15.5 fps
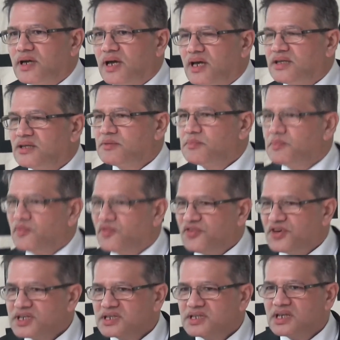And the
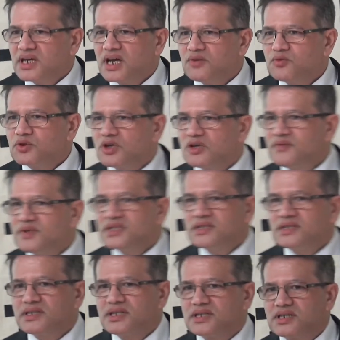first thing I would always
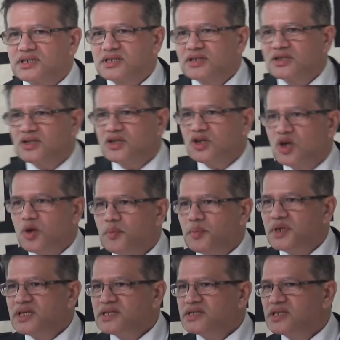suggest,
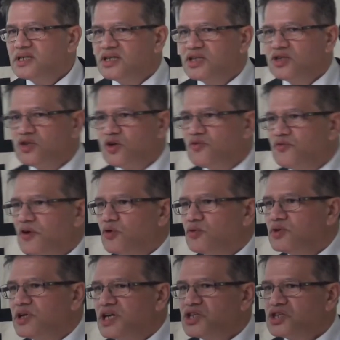please see your
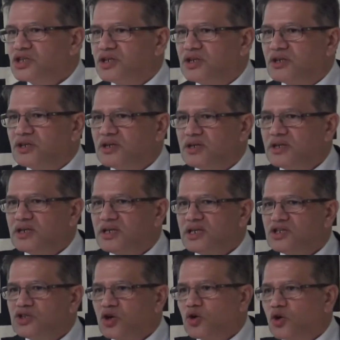foundation
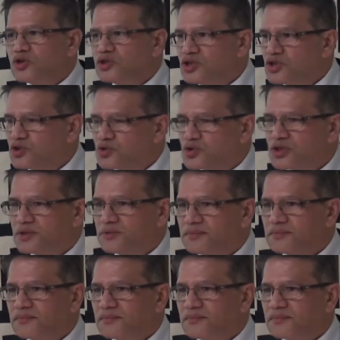is your constitution.